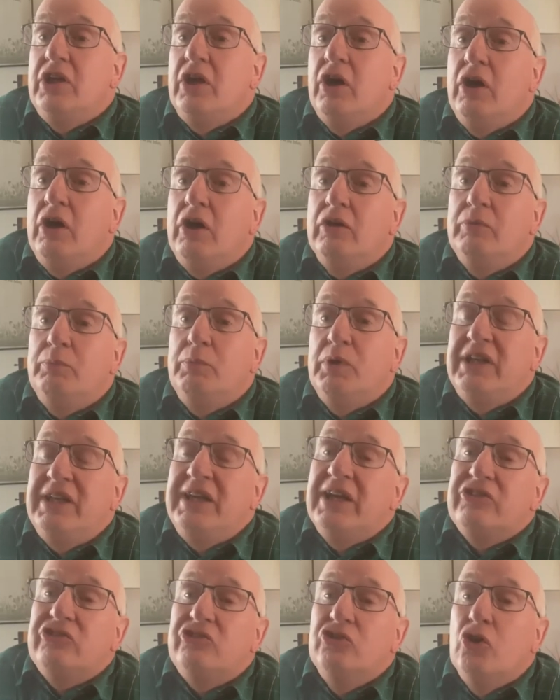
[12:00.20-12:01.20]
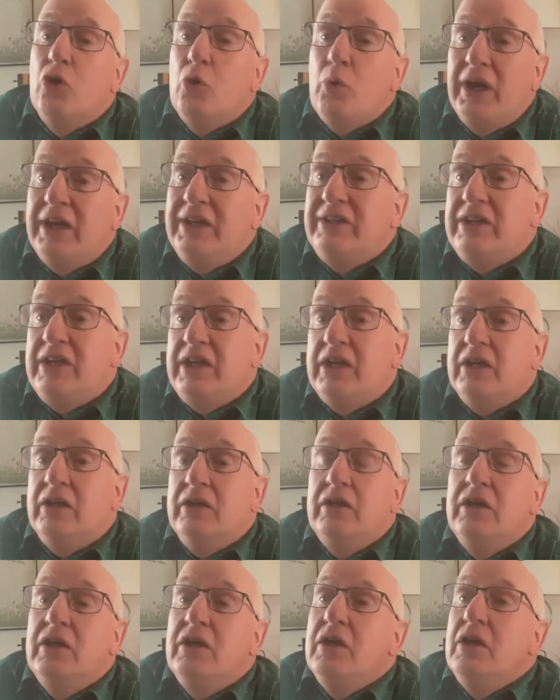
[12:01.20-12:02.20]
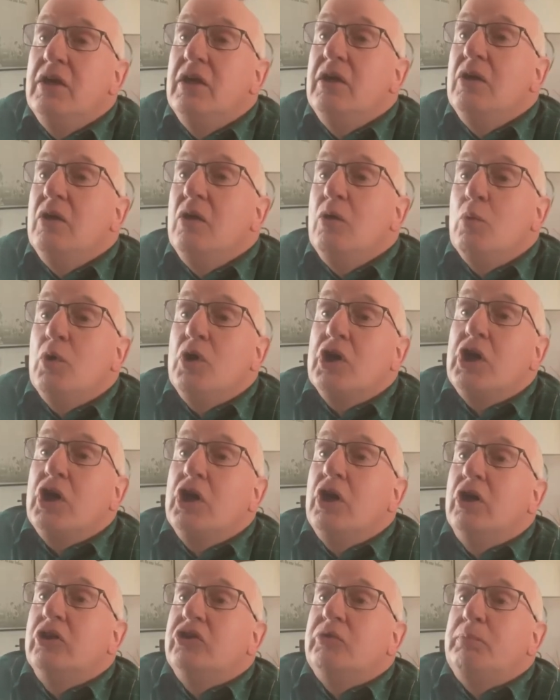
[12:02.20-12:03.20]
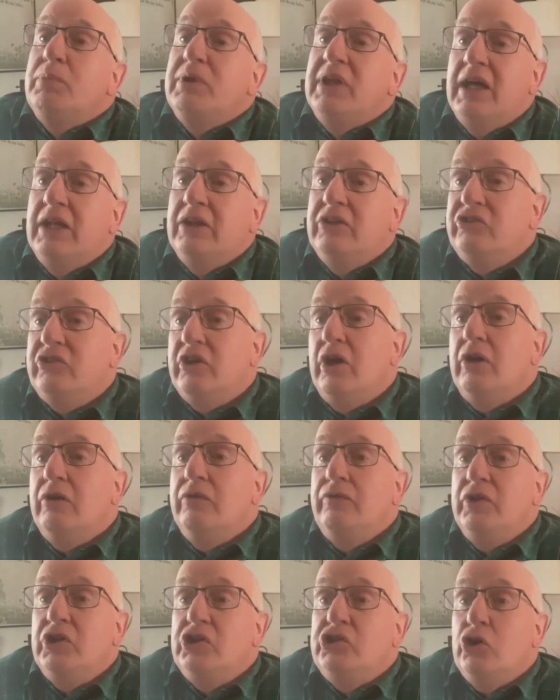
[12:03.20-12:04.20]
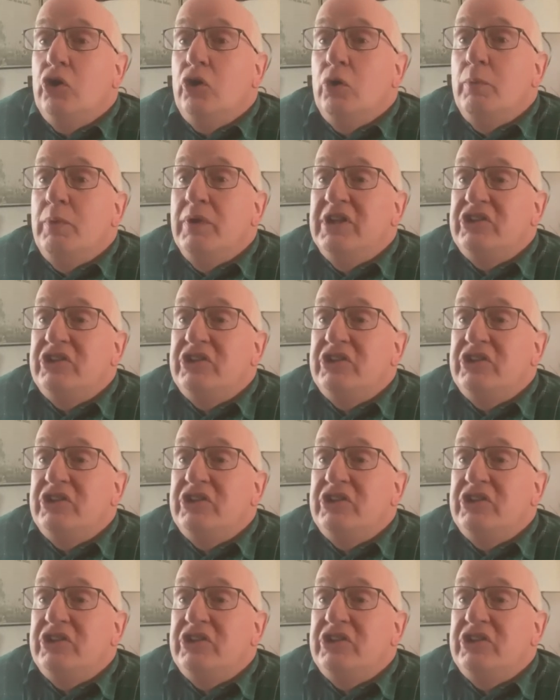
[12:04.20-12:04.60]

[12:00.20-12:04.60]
God, but he has no idea what God's plans are for Job.